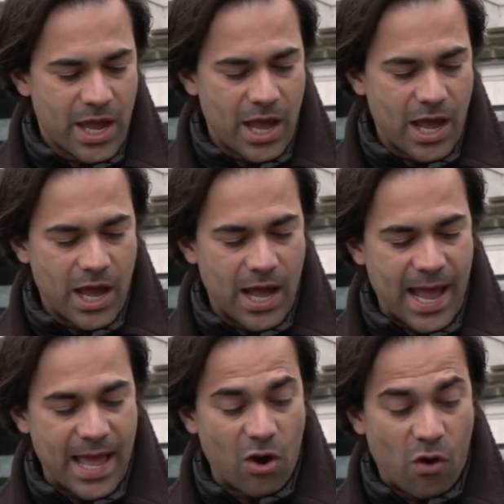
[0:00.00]
Uh, uh
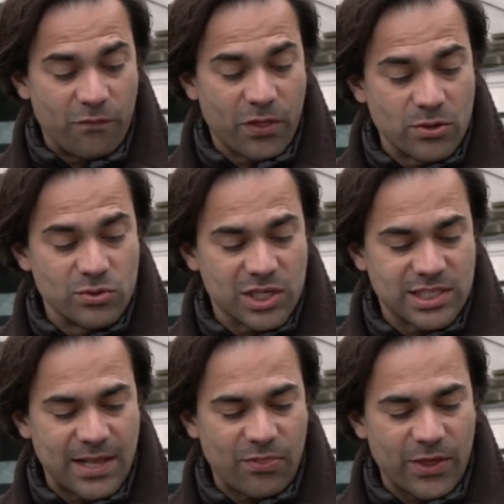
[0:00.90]
and of those
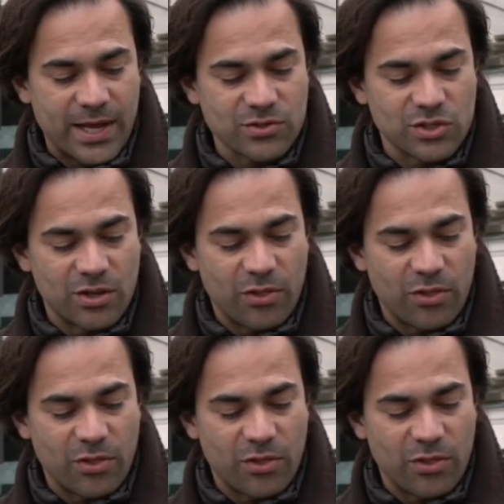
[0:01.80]
10,000,